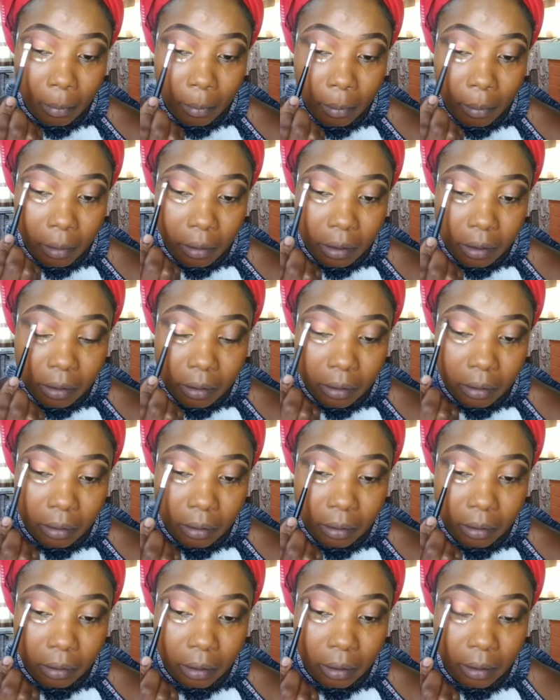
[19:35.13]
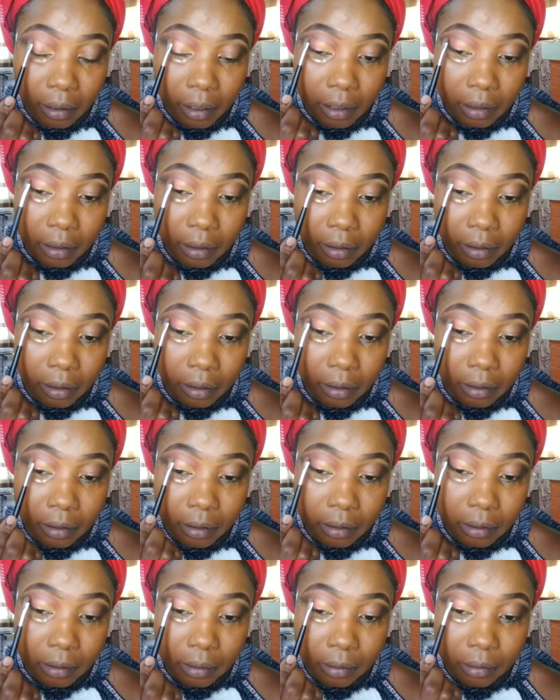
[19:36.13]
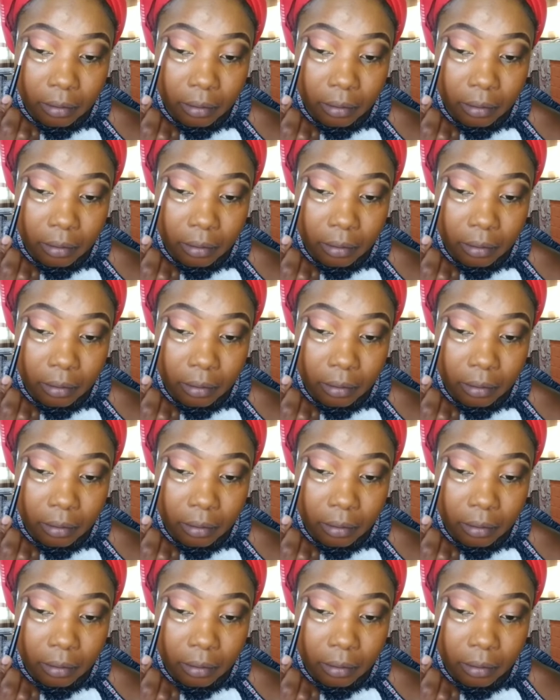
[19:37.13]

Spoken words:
Just nothing really, just,